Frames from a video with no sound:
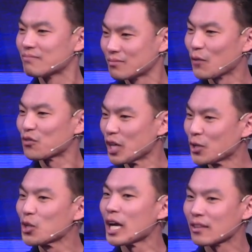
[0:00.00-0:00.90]
different
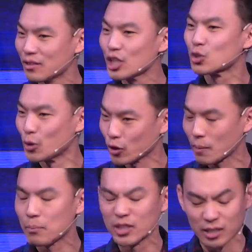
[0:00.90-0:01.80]
underlying things when you're
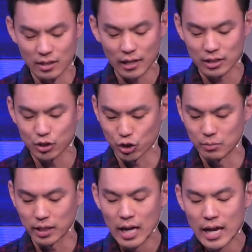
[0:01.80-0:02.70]
compared to Nazi
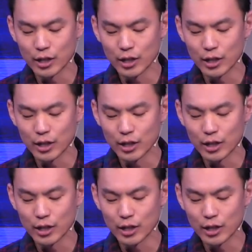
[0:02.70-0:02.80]
Germany.